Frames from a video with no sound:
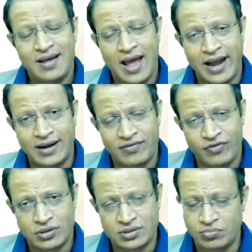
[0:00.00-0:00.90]
and
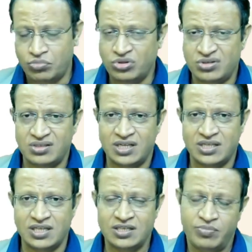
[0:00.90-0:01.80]
for booster
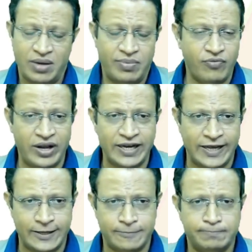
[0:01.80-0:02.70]
sessions maybe 1 year.